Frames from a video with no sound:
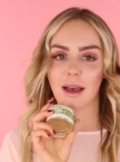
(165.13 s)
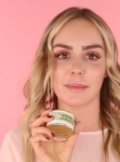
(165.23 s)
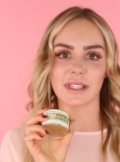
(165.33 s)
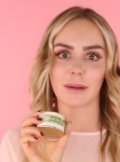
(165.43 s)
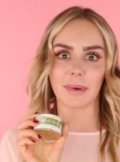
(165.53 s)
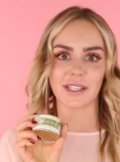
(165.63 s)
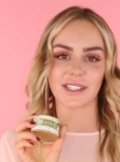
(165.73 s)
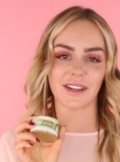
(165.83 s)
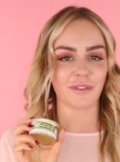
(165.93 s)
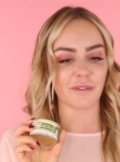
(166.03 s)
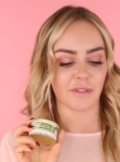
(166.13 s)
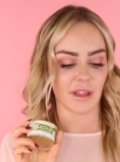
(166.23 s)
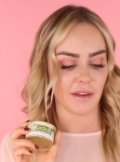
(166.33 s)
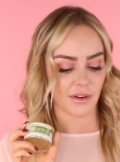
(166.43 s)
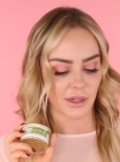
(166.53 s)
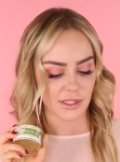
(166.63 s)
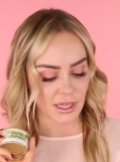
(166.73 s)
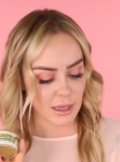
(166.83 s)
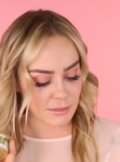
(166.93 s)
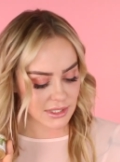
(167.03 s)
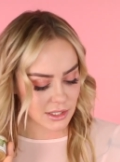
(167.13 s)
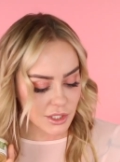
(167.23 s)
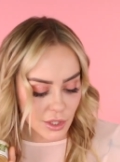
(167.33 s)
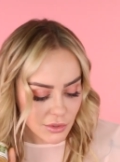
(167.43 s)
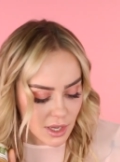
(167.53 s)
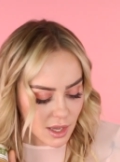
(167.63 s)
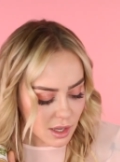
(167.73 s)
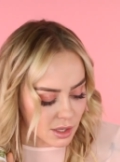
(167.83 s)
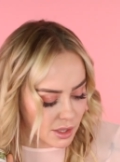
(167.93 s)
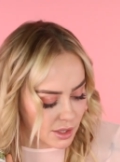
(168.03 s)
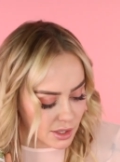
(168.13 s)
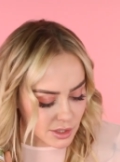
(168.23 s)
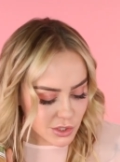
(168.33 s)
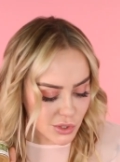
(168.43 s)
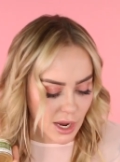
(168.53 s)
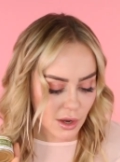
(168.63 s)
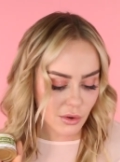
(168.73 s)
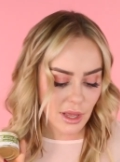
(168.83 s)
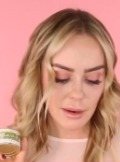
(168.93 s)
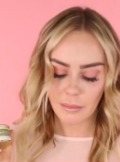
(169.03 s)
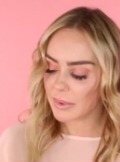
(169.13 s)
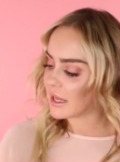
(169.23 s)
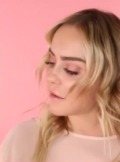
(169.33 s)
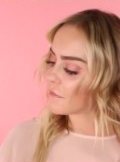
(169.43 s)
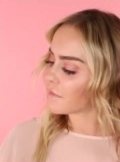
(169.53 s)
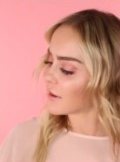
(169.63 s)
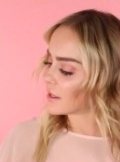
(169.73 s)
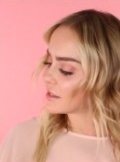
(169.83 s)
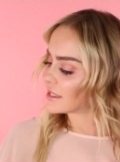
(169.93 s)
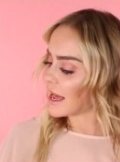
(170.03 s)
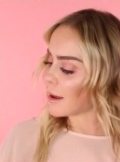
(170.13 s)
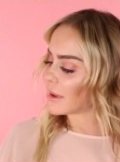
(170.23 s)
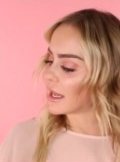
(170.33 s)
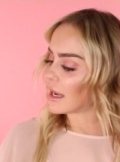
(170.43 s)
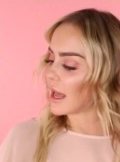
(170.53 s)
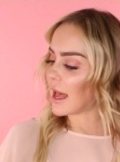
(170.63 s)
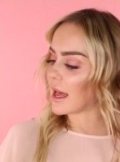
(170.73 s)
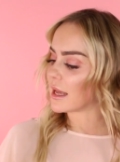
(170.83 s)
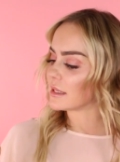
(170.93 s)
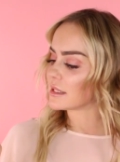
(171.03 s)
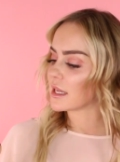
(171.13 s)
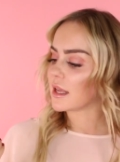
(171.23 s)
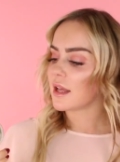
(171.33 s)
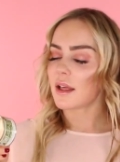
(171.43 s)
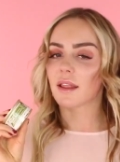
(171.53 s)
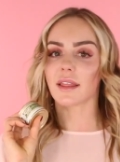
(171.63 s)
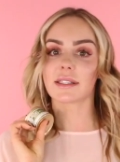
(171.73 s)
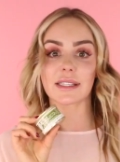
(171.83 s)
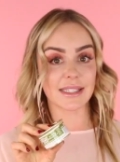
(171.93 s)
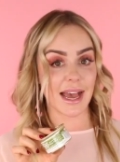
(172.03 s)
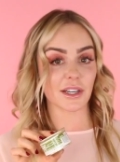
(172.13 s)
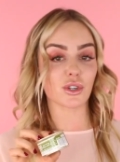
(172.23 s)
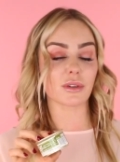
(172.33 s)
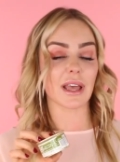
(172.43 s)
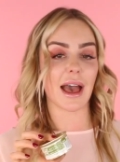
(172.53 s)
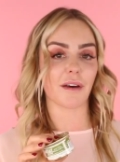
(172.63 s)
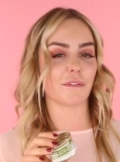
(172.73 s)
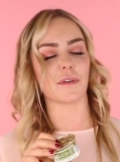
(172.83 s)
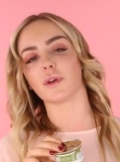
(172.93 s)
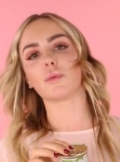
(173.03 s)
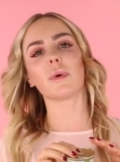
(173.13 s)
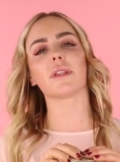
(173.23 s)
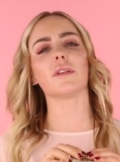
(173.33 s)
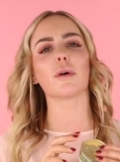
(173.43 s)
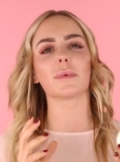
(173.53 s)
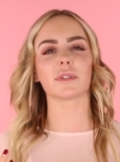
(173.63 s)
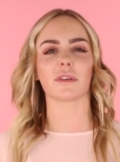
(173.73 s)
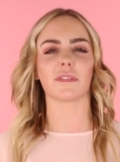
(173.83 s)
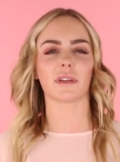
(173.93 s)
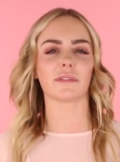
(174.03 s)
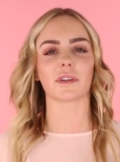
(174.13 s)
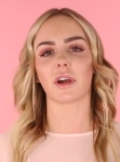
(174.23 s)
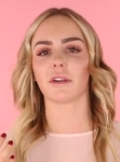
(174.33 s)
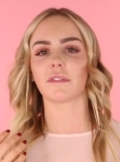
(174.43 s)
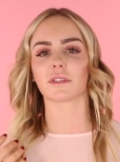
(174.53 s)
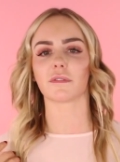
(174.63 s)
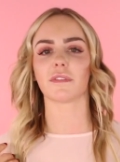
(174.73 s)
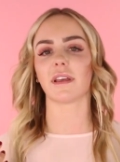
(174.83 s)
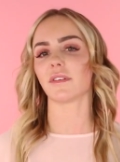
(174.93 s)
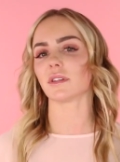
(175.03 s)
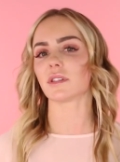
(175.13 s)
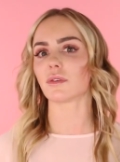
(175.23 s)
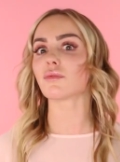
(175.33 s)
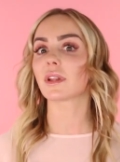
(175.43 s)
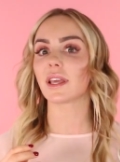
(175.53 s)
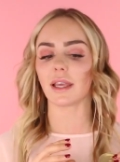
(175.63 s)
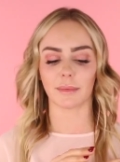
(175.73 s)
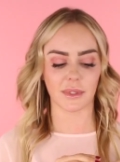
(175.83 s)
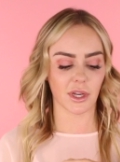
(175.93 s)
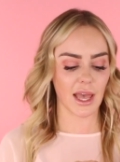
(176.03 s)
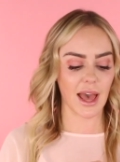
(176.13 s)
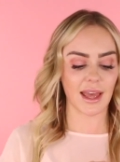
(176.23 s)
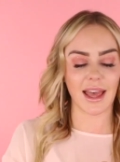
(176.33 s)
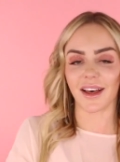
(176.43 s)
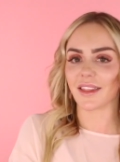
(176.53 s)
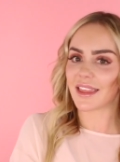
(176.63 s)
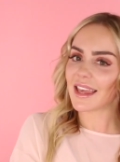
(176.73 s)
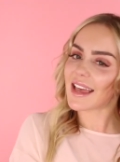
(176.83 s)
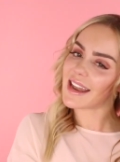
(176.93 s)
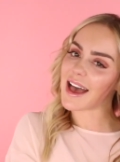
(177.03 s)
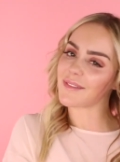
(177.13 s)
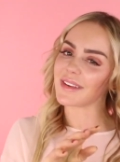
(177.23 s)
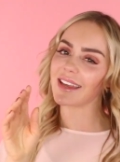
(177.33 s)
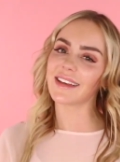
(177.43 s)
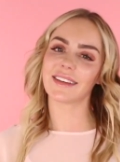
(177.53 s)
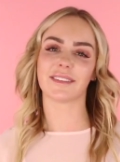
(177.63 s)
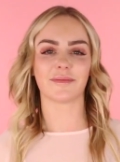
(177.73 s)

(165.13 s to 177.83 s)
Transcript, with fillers: Comes in a bunch of different flavors. It comes in tuna, trout, and beef, and salmon. And this is natural cat food with no preservatives or artificial flavors, so it really keeps your cat healthy and happy.